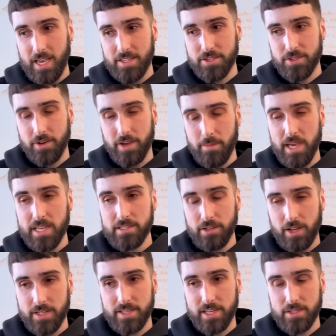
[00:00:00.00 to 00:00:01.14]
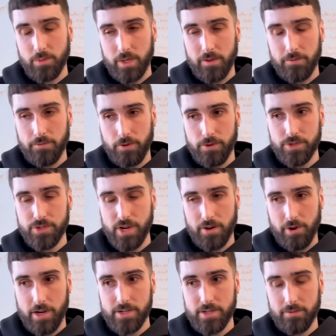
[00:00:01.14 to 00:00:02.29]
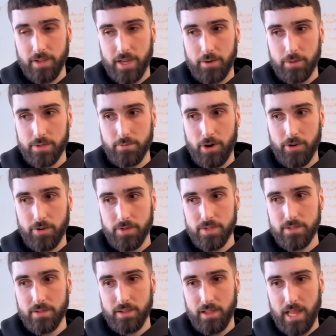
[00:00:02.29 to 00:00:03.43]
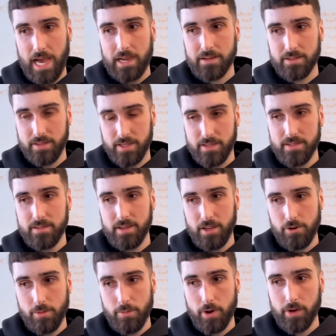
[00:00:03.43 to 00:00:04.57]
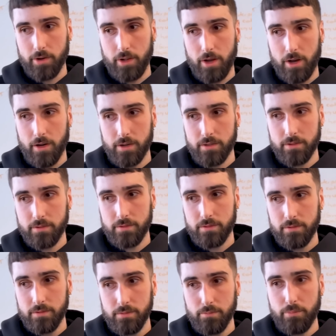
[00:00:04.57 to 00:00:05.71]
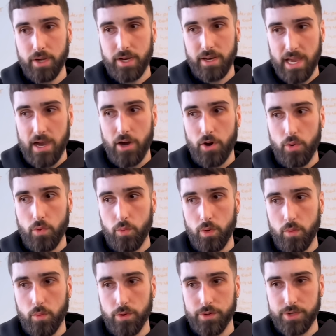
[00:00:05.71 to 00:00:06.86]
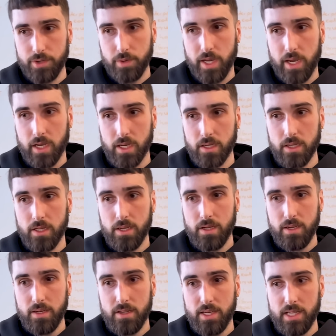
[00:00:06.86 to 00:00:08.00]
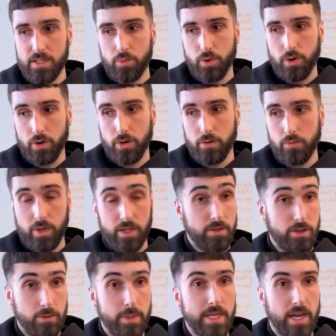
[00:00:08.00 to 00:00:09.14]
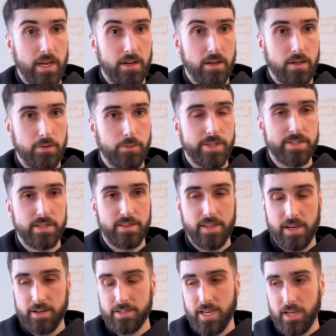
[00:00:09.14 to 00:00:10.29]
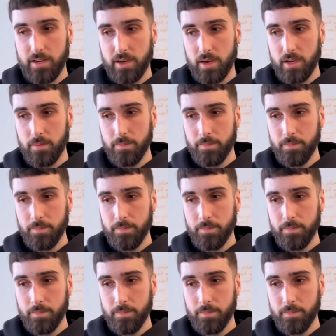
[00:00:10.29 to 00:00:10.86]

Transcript: so it makes a lot of sense why the first generation of language models lacked this inner monologue. But now what we're doing is we're with human data and with synthetic data,